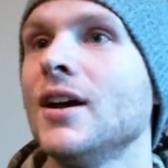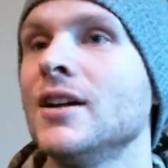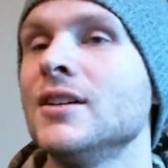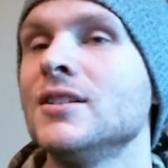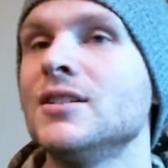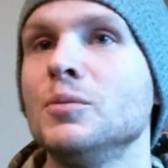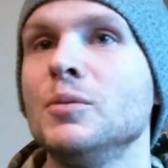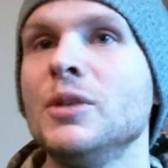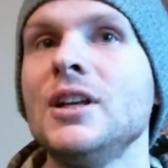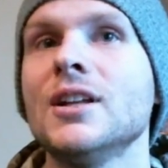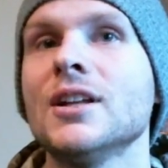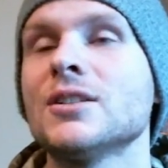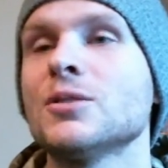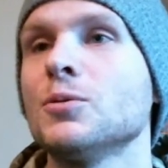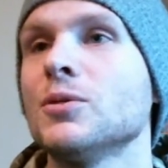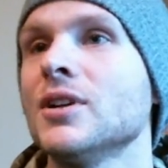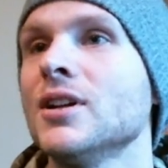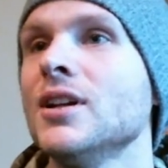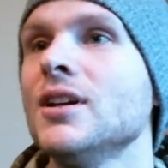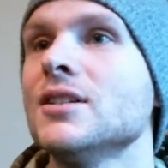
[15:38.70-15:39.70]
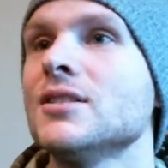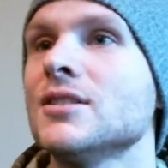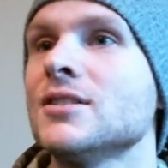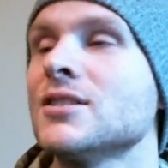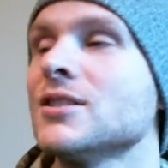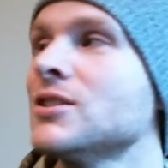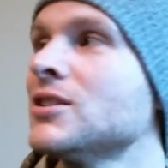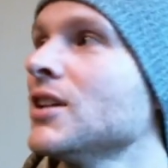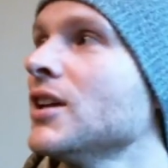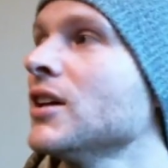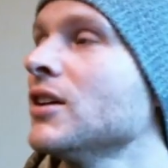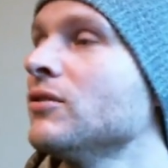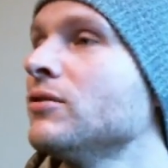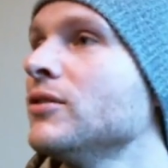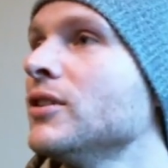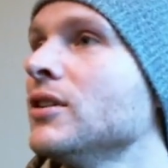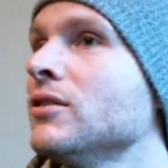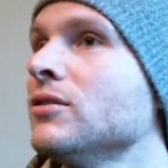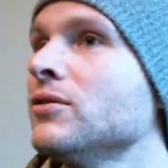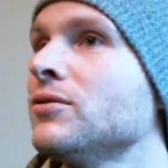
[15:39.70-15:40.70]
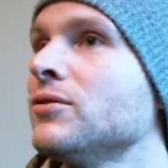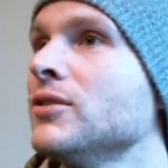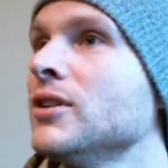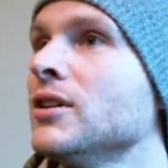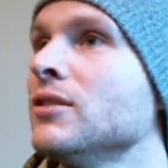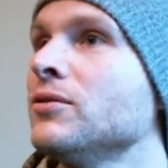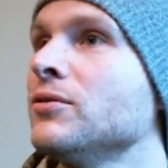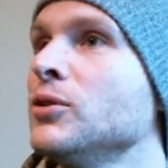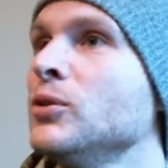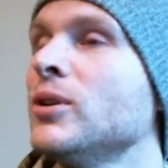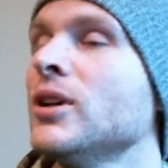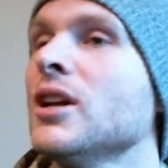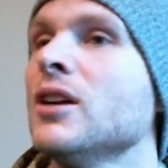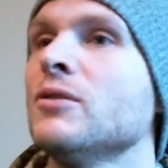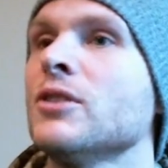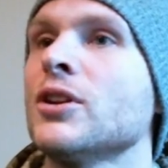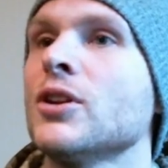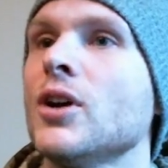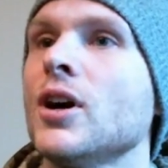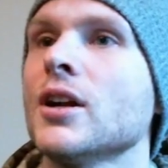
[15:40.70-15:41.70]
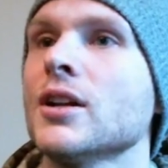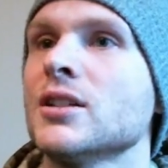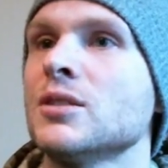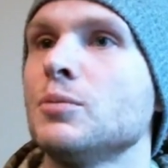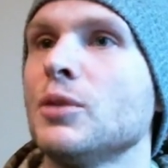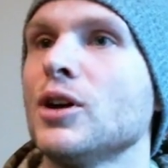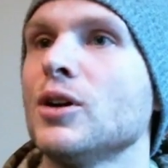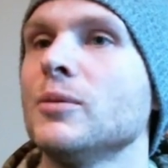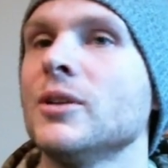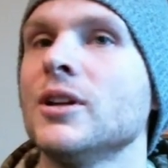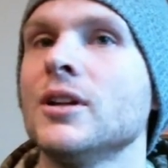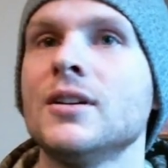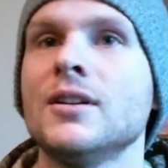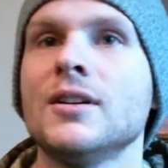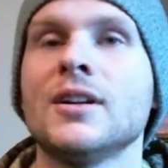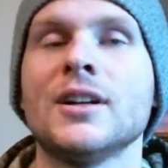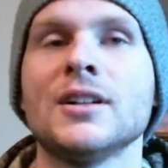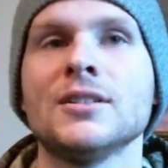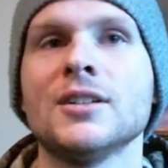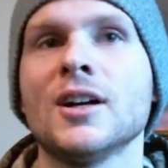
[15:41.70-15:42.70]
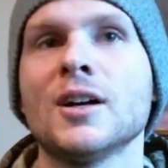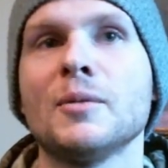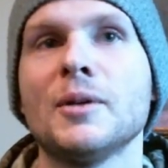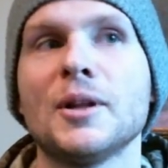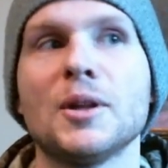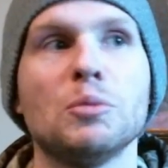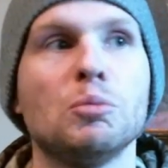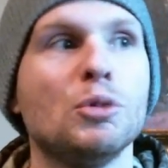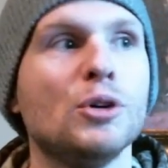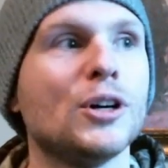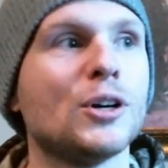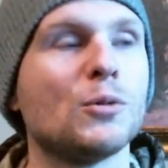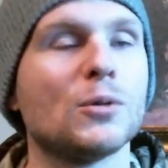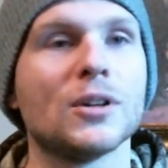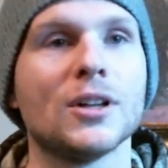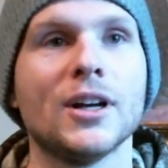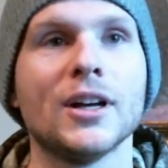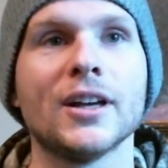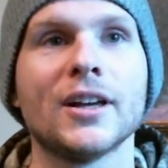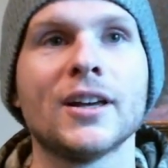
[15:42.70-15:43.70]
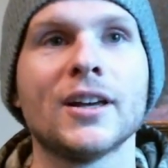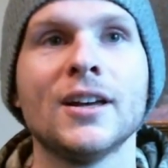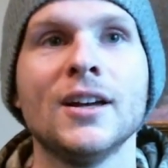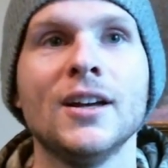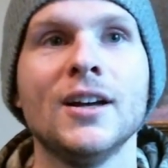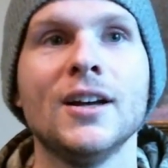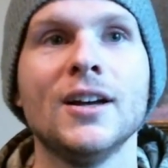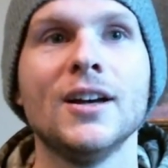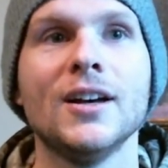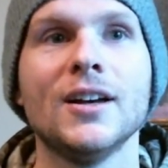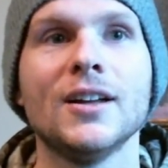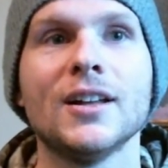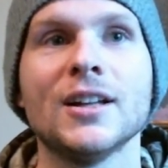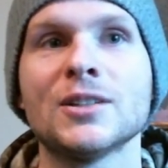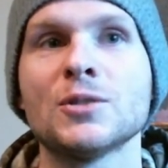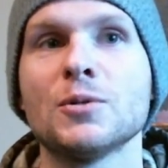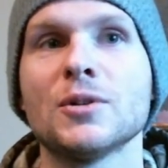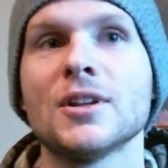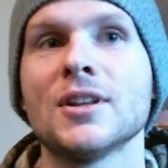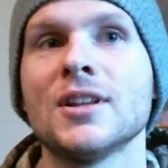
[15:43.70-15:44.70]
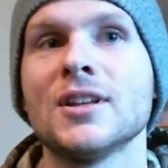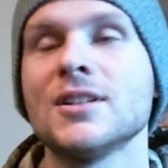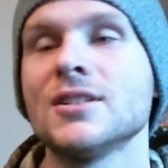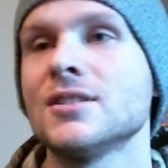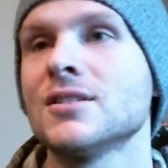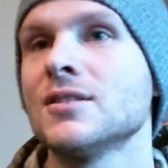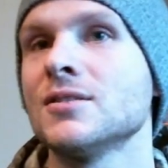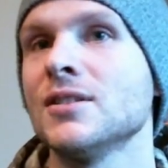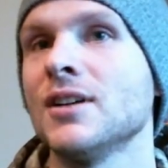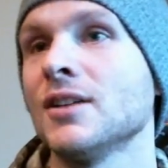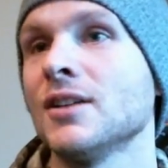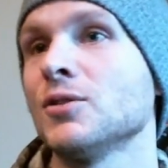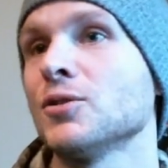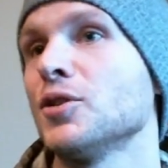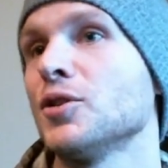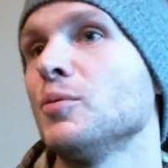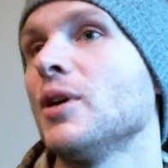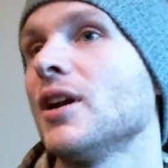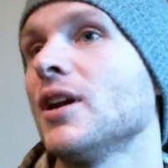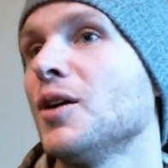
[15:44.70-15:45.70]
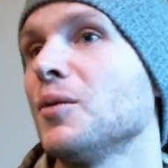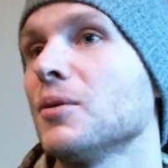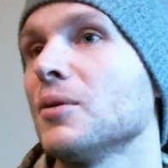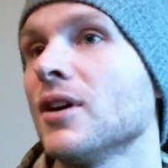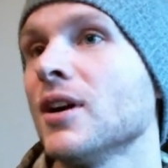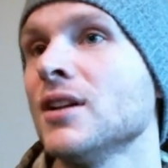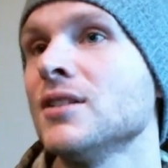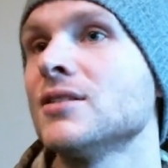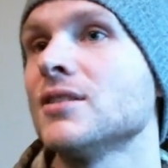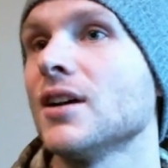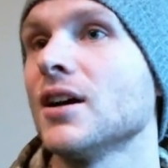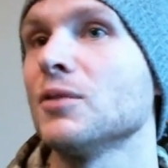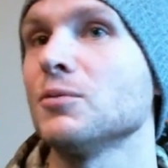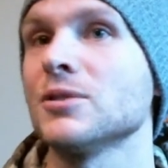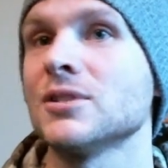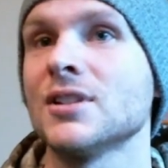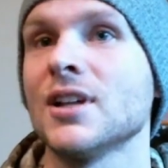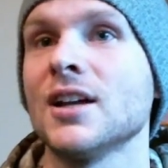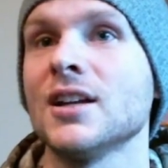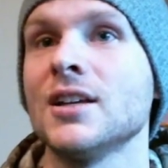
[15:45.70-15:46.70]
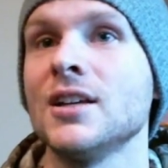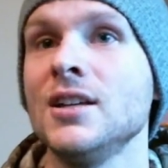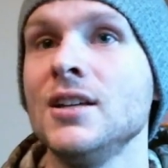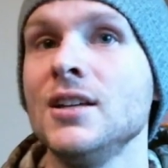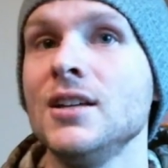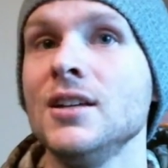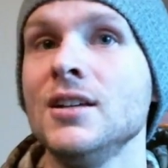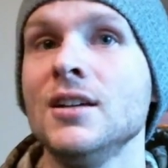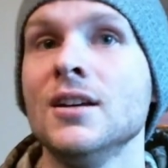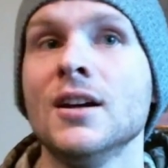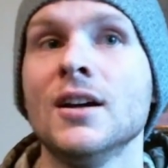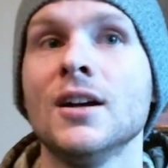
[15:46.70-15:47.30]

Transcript: And to me, that's what it is. It's just like, if you can have a thought experiment, and I talk about in the book, where, like, that's one of the things I learned about Albert Einstein, was that he